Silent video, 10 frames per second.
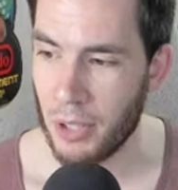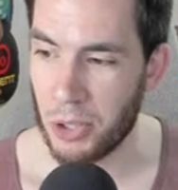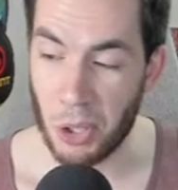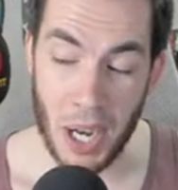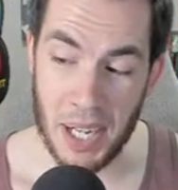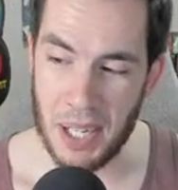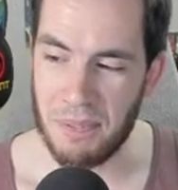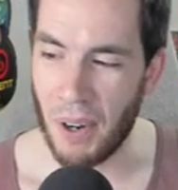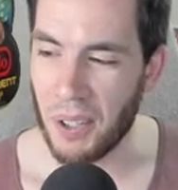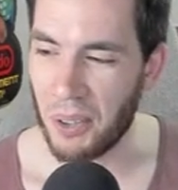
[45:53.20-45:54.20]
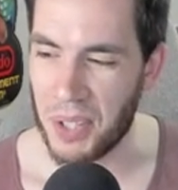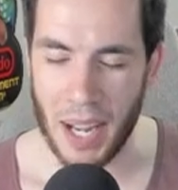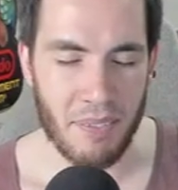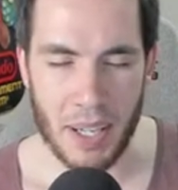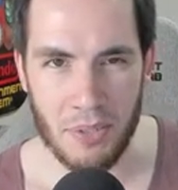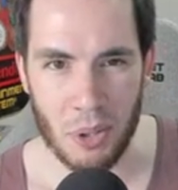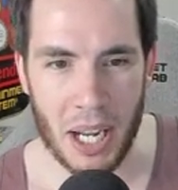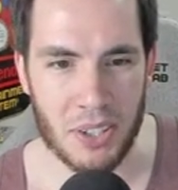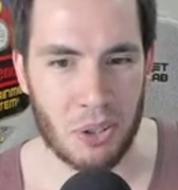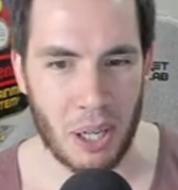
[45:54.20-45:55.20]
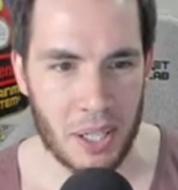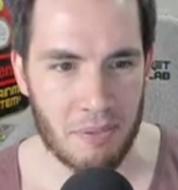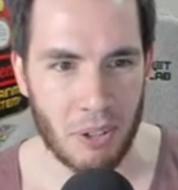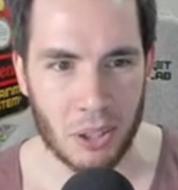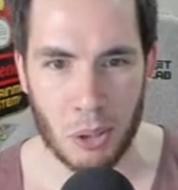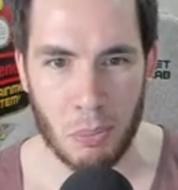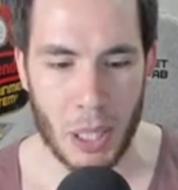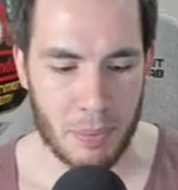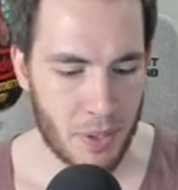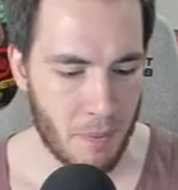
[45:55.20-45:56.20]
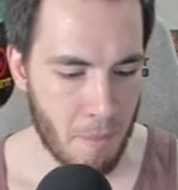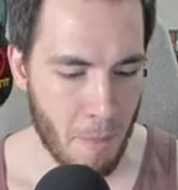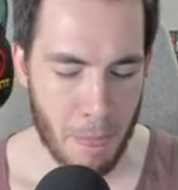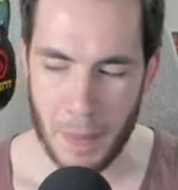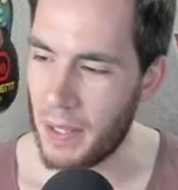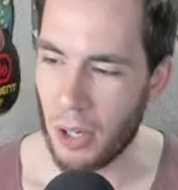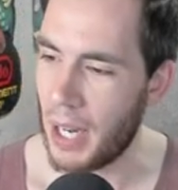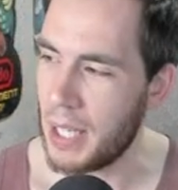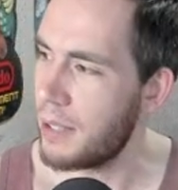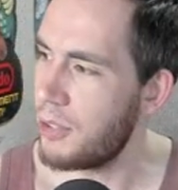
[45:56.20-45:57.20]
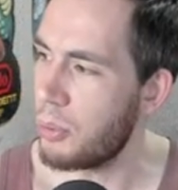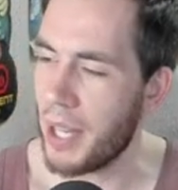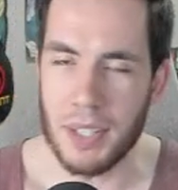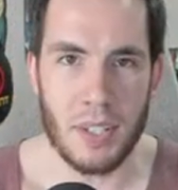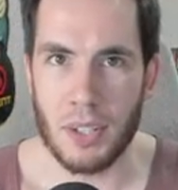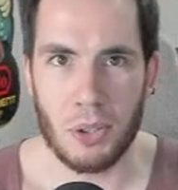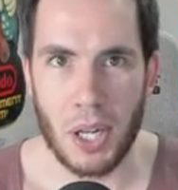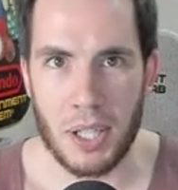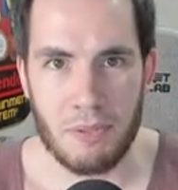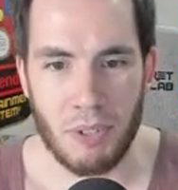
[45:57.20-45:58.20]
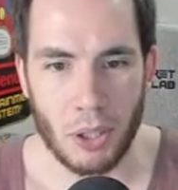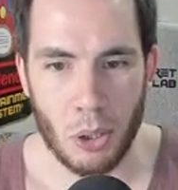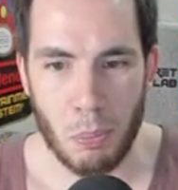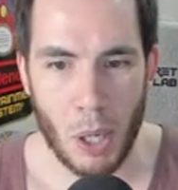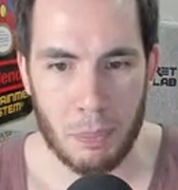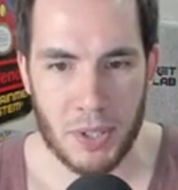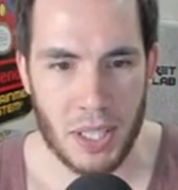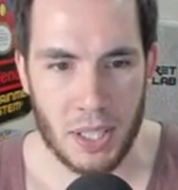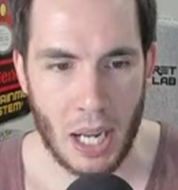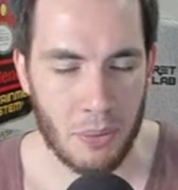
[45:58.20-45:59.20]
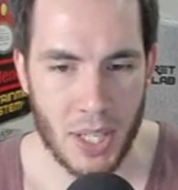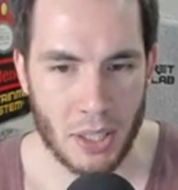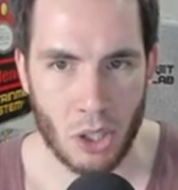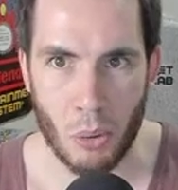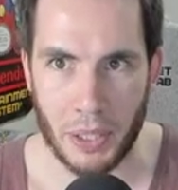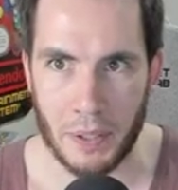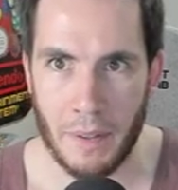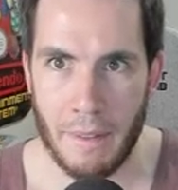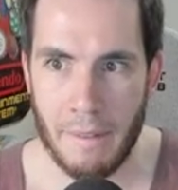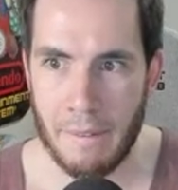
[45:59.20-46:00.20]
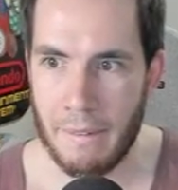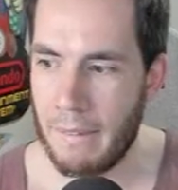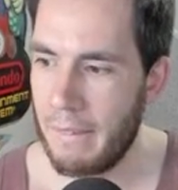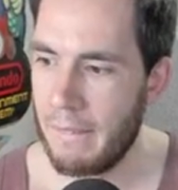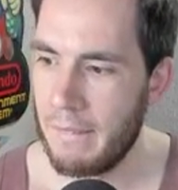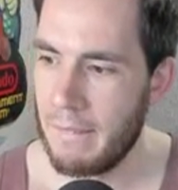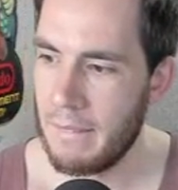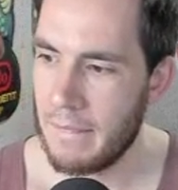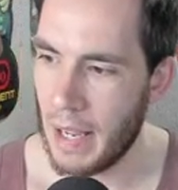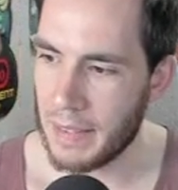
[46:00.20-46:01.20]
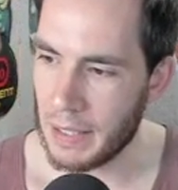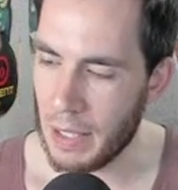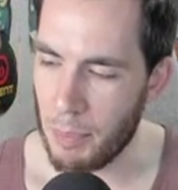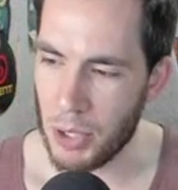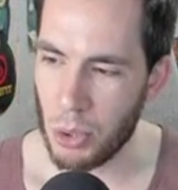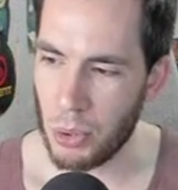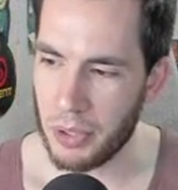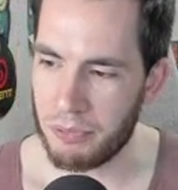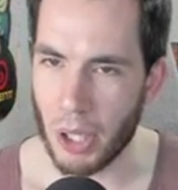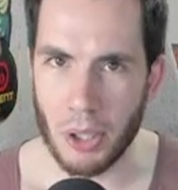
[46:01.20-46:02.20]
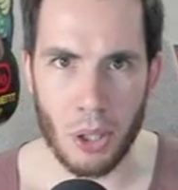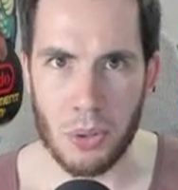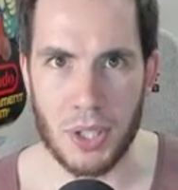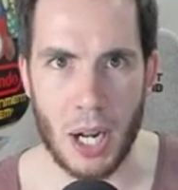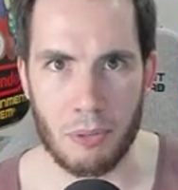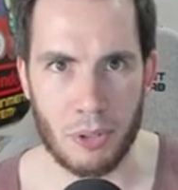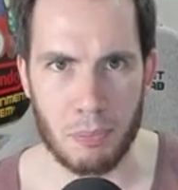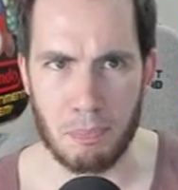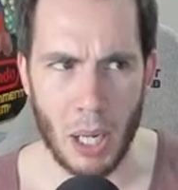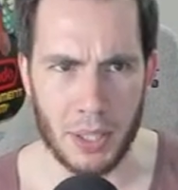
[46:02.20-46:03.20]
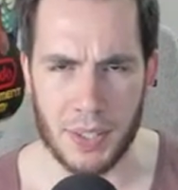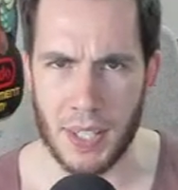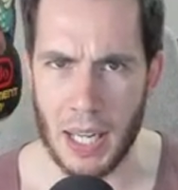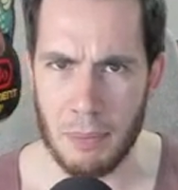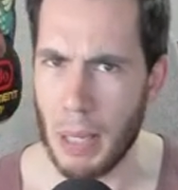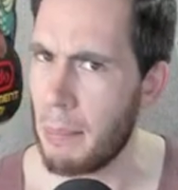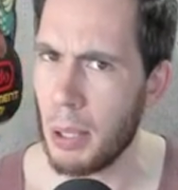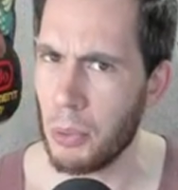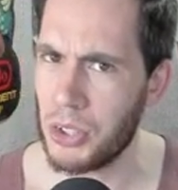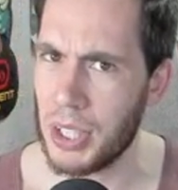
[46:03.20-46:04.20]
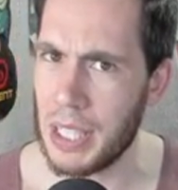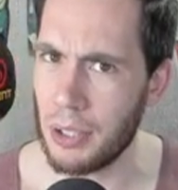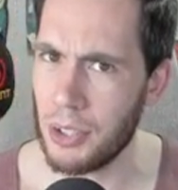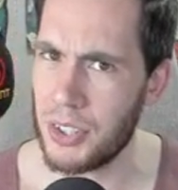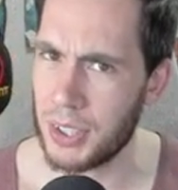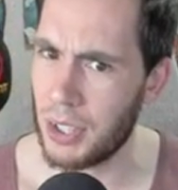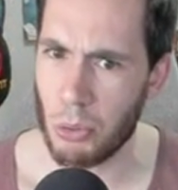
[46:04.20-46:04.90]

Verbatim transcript: Graded Funkos, yeah. If any of you guys graded Funko Pops, are any of you into the graded Funko Pop scene? How's that going? I think they've been doing Funkos now for months. Hey, maybe almost a year, six to